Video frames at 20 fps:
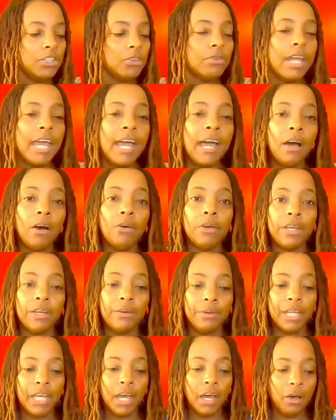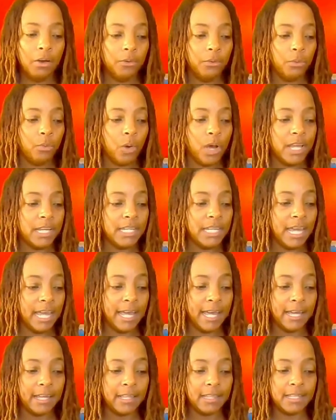So now here we go. One
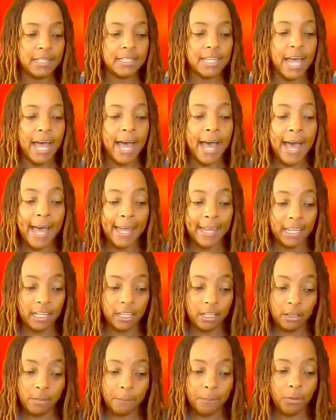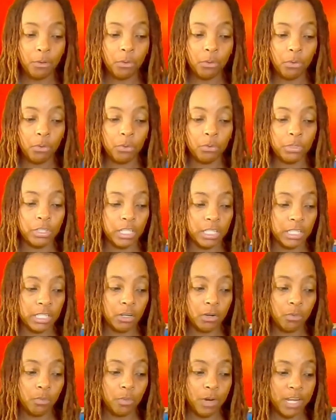day the tide pulled
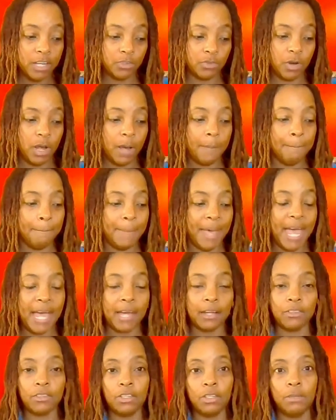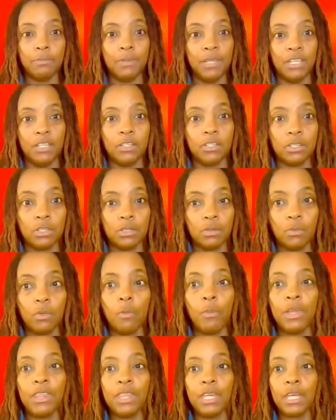little raindrop back to the beach.
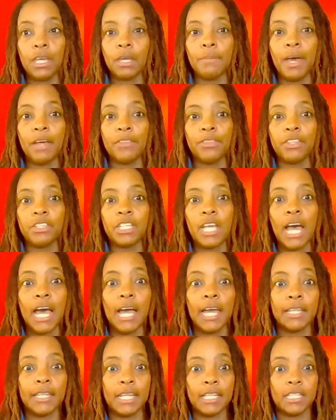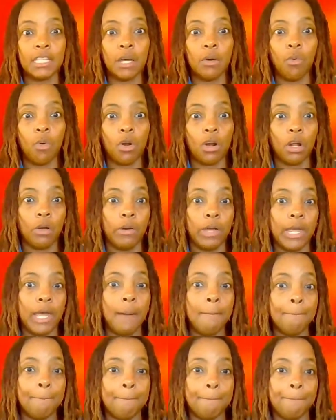When we think about the tide, that's that water
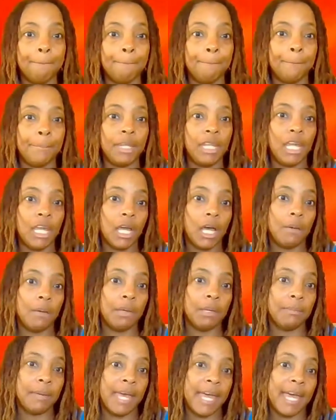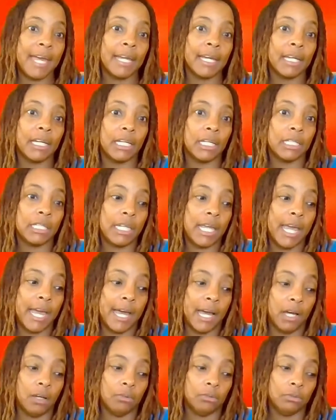going up and then coming back
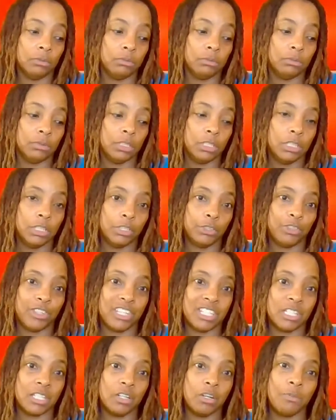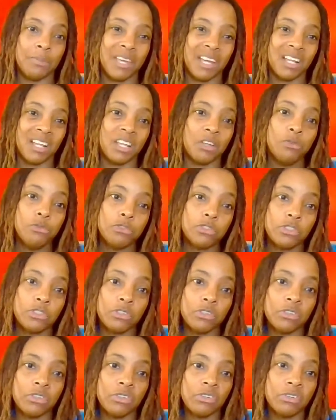down. So it gets a little bit
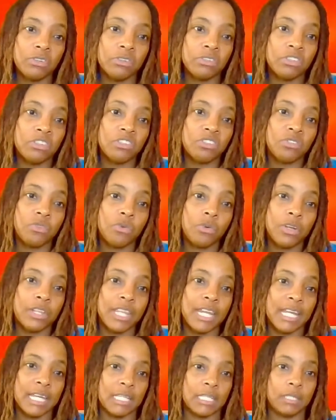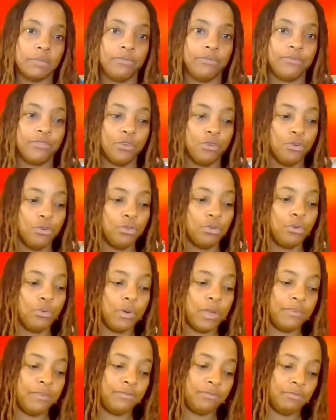closer to the shore, and then it gets further
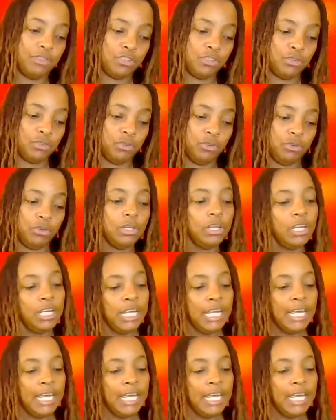away from the shore.